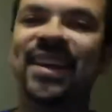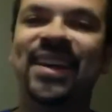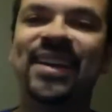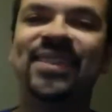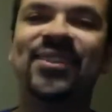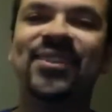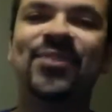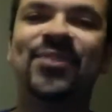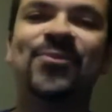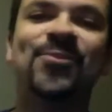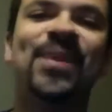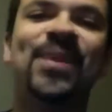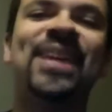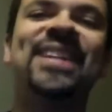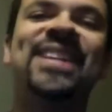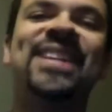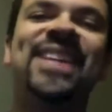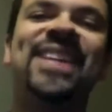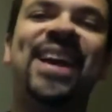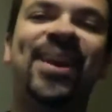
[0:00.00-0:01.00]
just
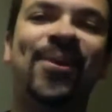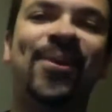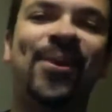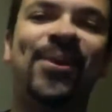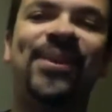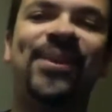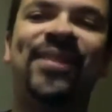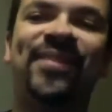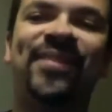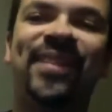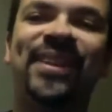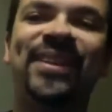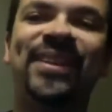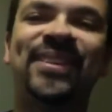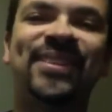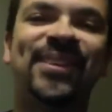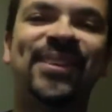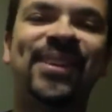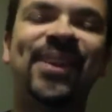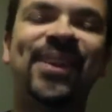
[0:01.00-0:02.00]
reading that quote, the thing that
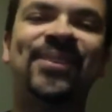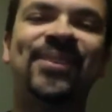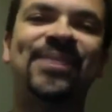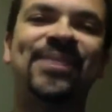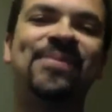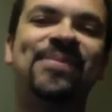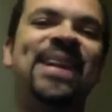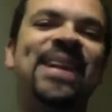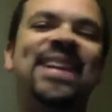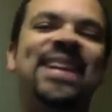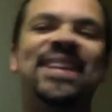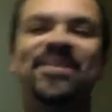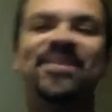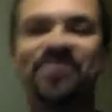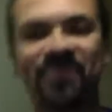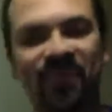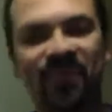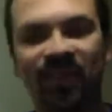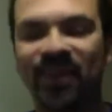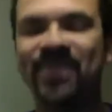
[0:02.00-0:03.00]
stood out to me,
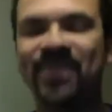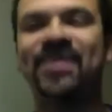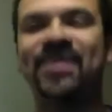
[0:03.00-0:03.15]
and